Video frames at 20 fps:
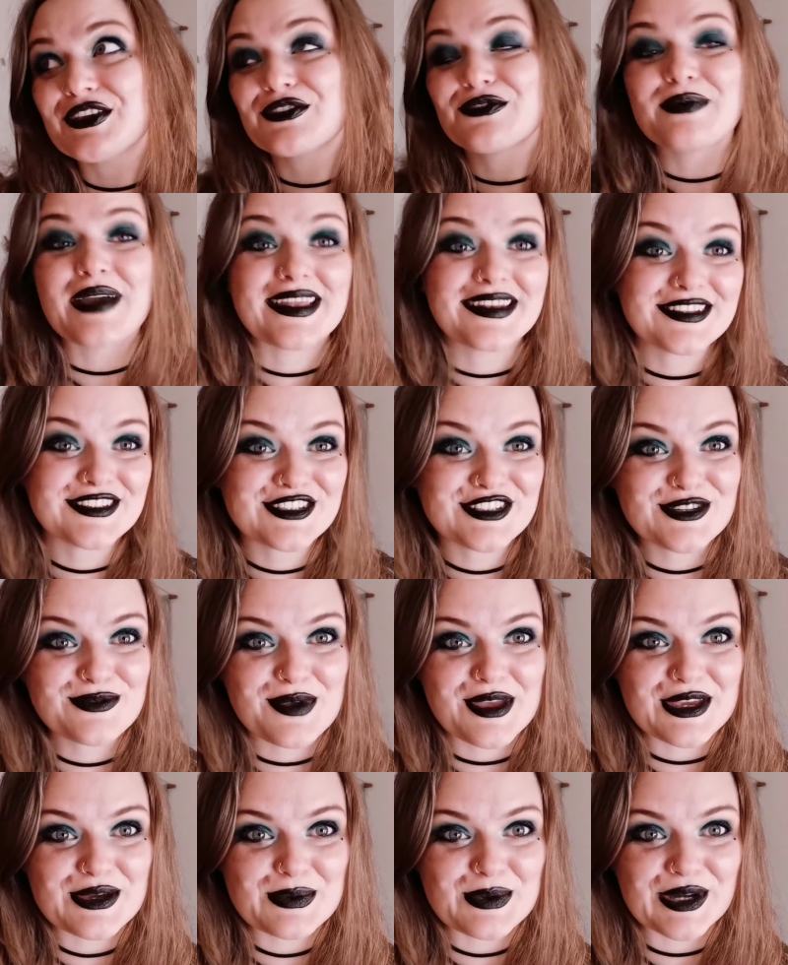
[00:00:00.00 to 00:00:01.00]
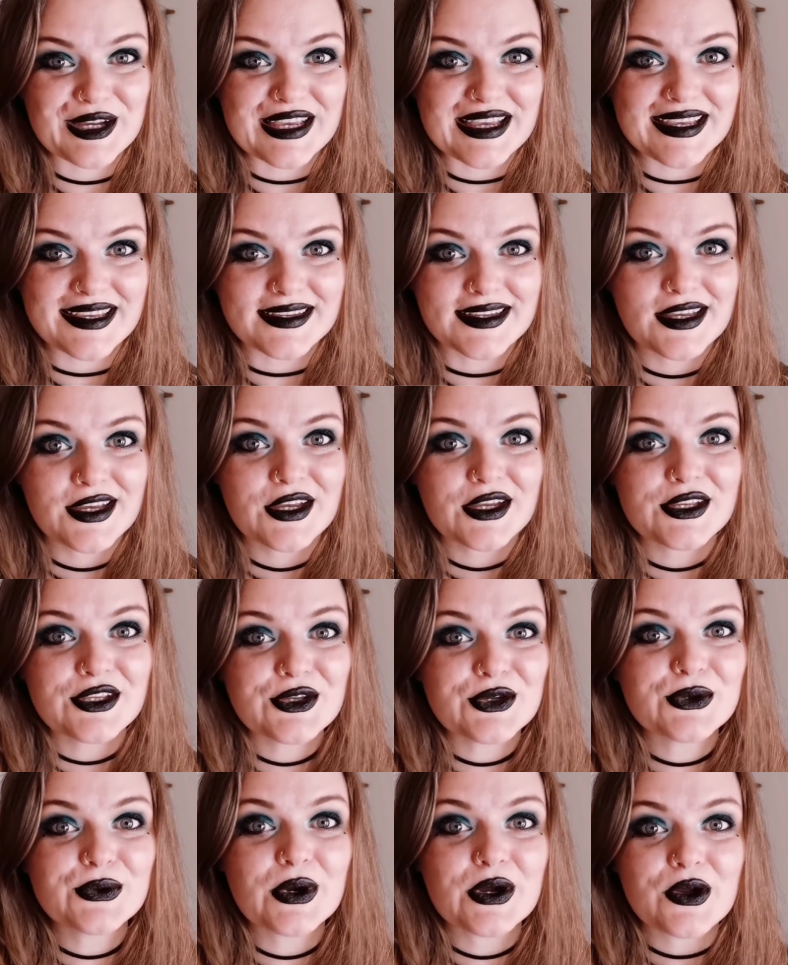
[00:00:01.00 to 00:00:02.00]
you've managed to make a booking,
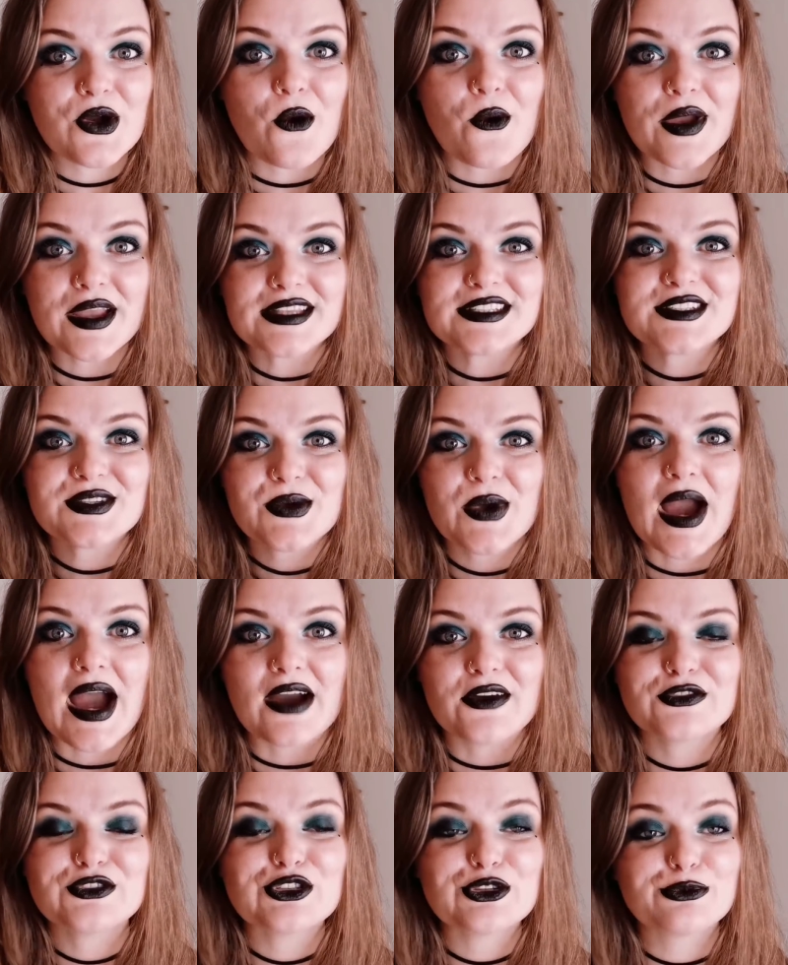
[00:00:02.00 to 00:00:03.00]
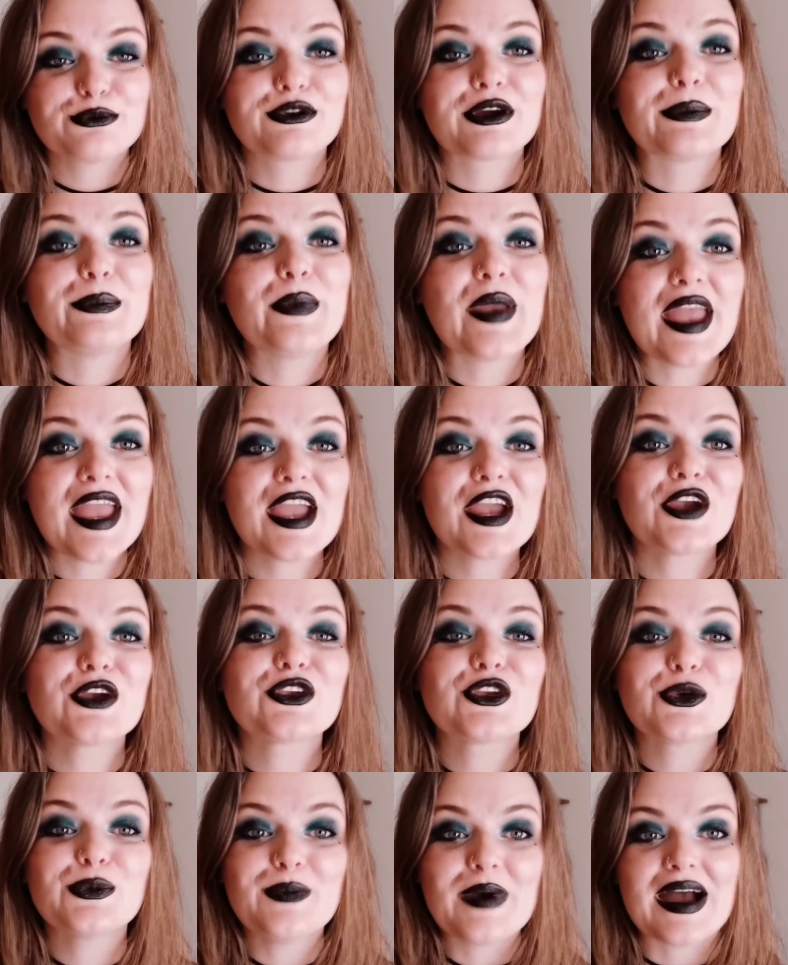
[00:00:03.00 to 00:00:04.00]
you are going to have to prepare
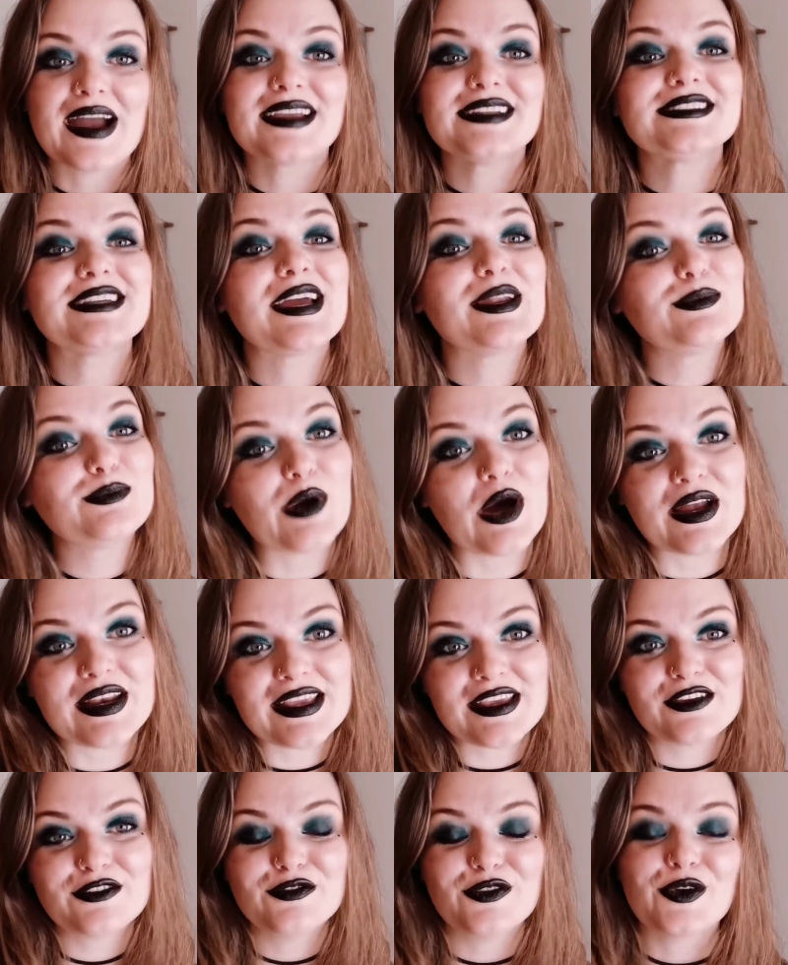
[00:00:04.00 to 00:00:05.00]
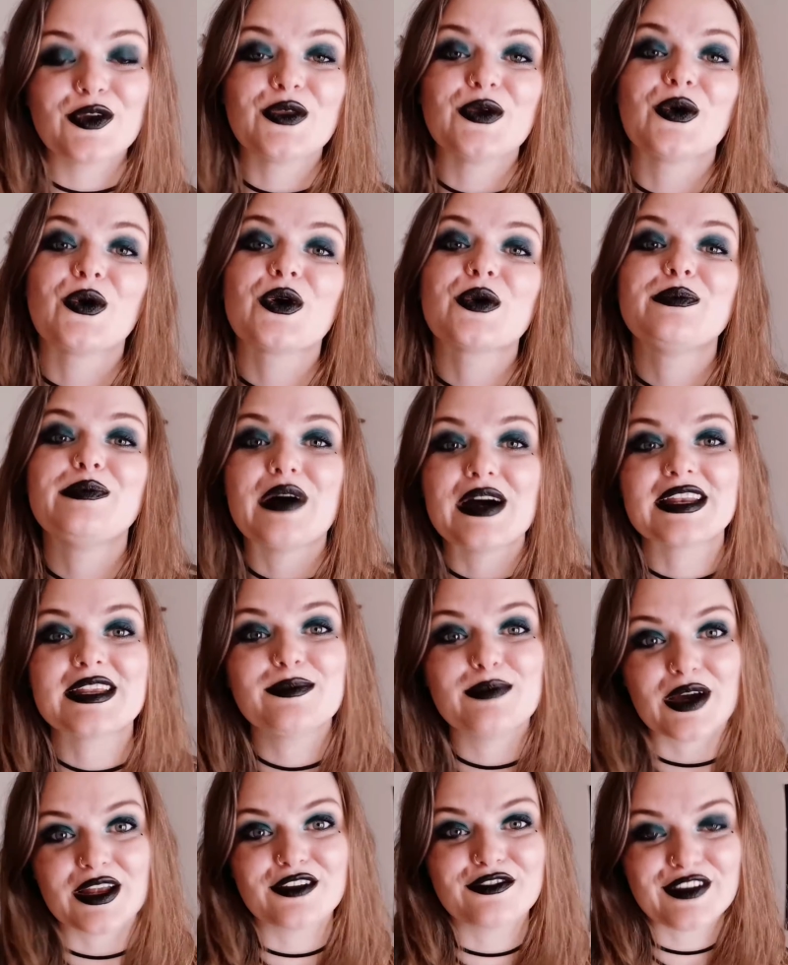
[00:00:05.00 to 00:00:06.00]
your mind and body for your
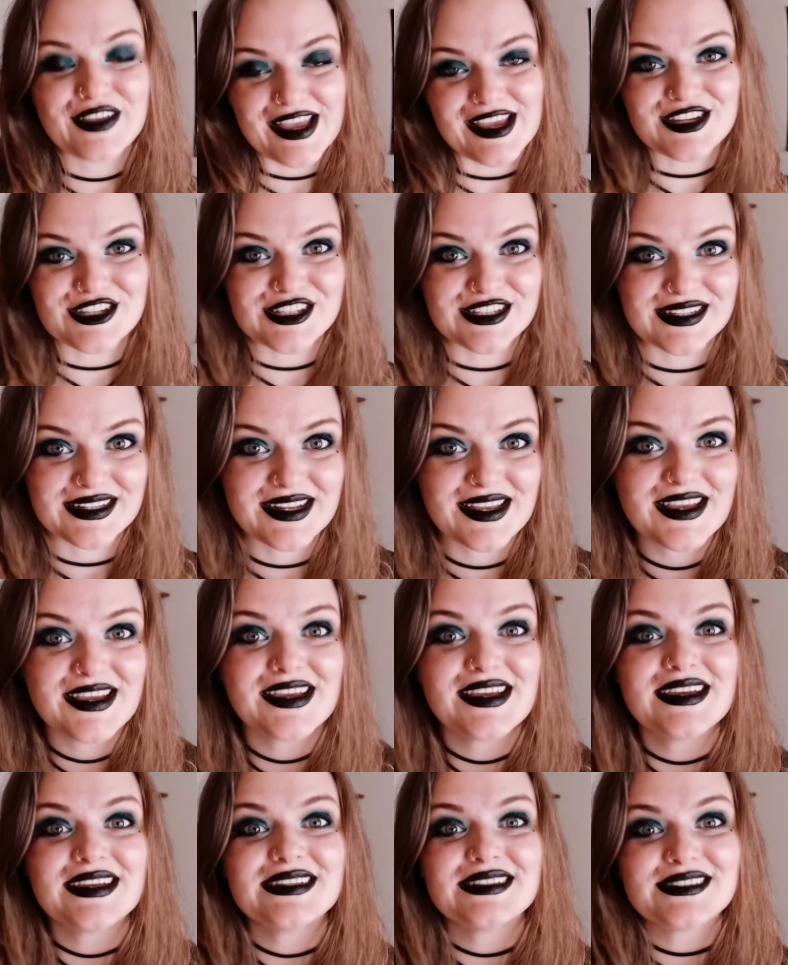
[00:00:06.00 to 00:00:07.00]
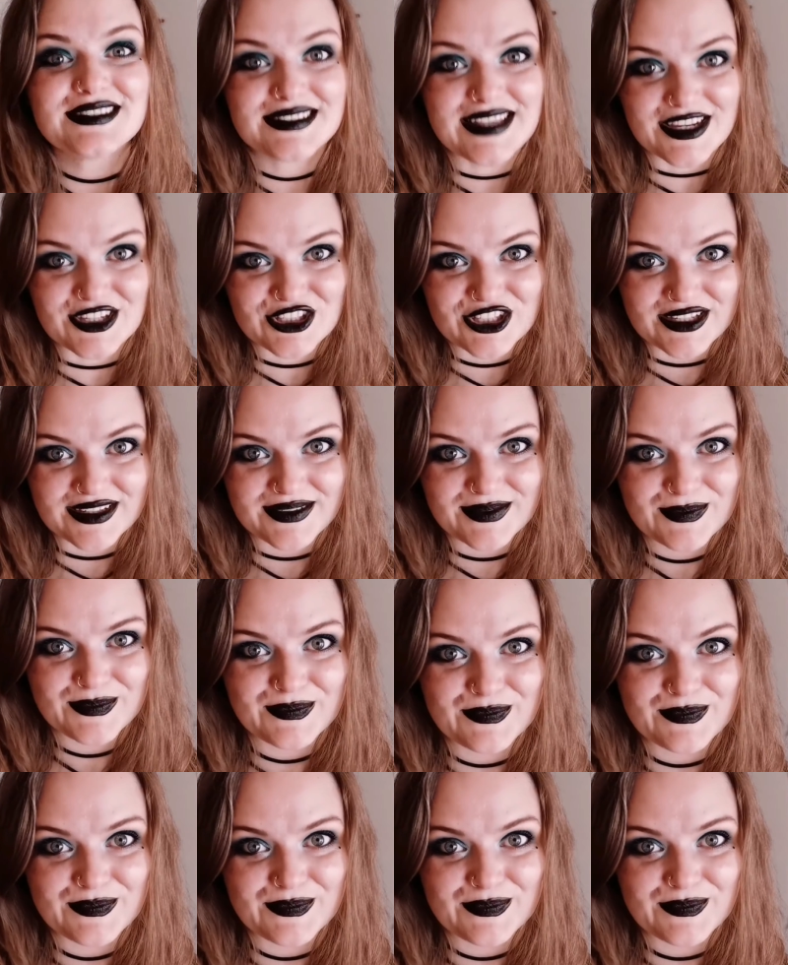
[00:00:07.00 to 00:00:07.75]
body modification session.